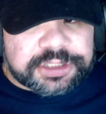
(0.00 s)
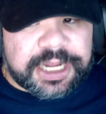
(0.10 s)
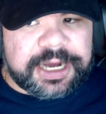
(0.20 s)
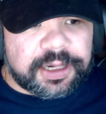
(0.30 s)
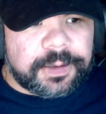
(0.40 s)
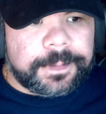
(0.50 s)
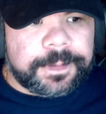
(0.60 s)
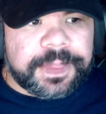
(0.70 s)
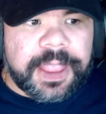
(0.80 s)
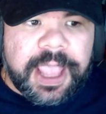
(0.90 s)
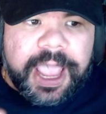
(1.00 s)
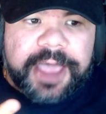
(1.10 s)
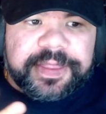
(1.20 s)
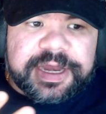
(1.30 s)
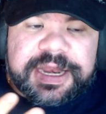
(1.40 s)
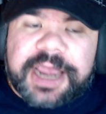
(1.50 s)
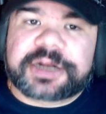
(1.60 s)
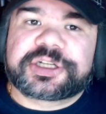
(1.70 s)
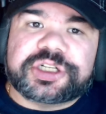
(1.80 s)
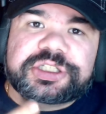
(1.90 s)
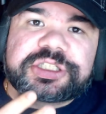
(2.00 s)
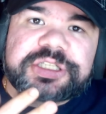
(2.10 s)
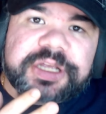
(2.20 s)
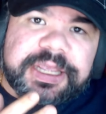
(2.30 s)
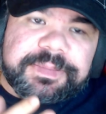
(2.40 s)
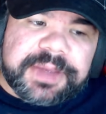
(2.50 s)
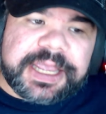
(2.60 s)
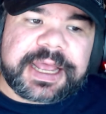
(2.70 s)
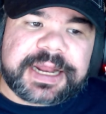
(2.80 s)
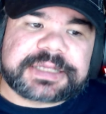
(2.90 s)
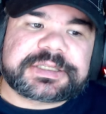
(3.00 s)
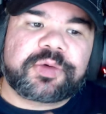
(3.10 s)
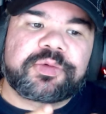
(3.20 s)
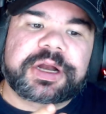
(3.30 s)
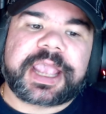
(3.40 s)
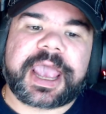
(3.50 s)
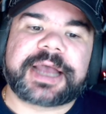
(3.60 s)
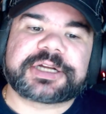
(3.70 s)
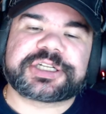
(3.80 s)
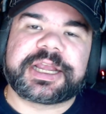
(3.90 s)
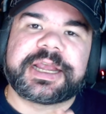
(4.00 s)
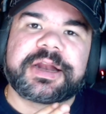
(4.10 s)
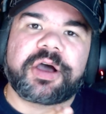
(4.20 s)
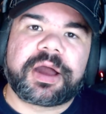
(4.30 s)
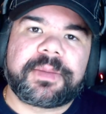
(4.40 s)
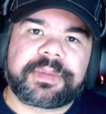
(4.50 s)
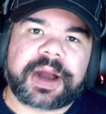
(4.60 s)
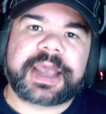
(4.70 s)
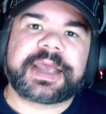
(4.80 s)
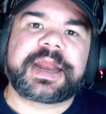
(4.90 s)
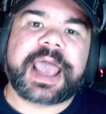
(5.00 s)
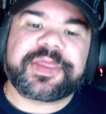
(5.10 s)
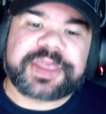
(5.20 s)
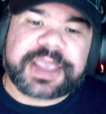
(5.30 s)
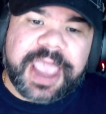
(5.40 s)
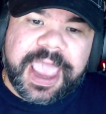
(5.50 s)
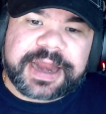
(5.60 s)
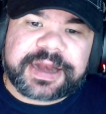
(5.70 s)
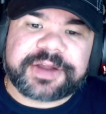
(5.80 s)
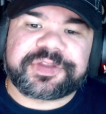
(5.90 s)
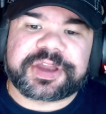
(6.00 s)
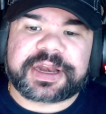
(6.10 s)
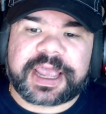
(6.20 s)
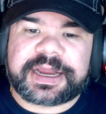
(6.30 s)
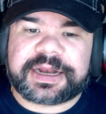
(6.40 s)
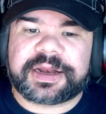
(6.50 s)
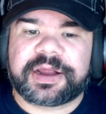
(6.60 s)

title? and then Nigel McGuinness were to cash in on Bryan at the end of the night.